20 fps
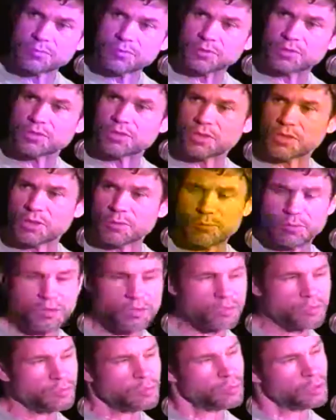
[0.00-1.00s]
you keep,
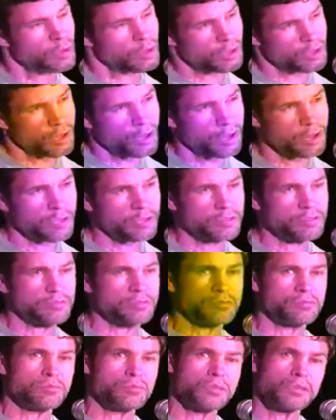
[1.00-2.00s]
and you work on it,
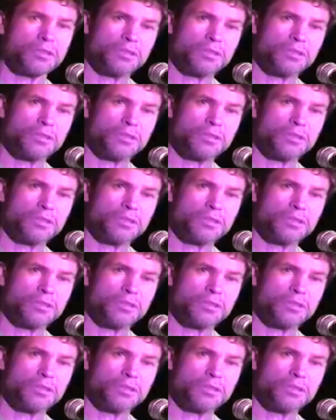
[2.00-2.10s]
and